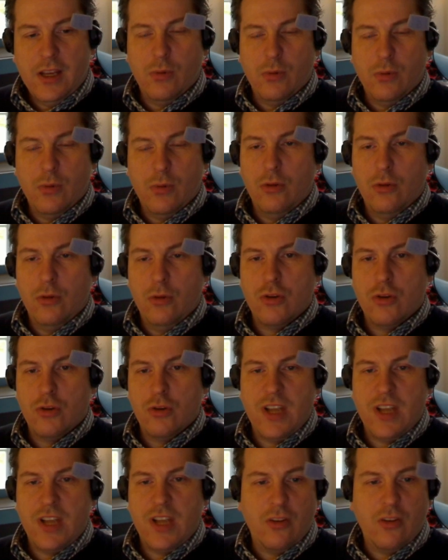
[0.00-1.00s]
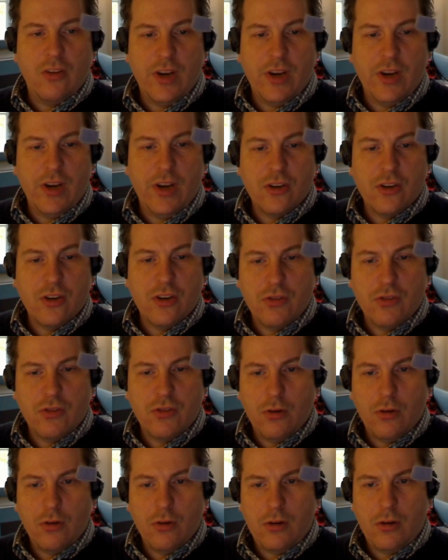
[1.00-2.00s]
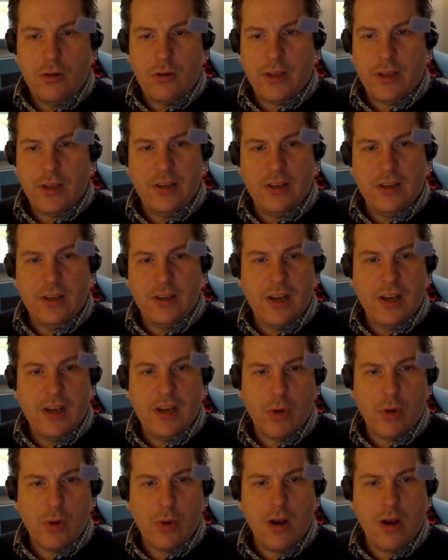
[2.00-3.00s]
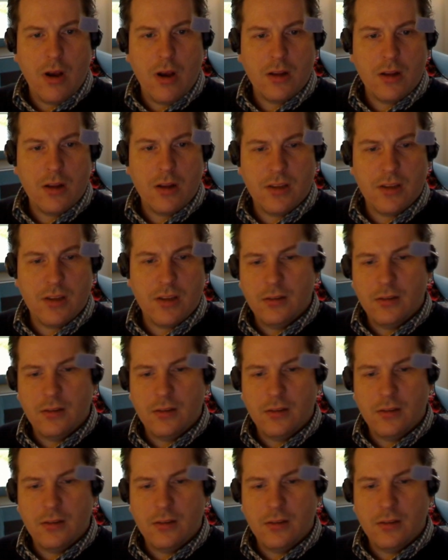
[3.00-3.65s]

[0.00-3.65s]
also take the RAID controller and any network cards and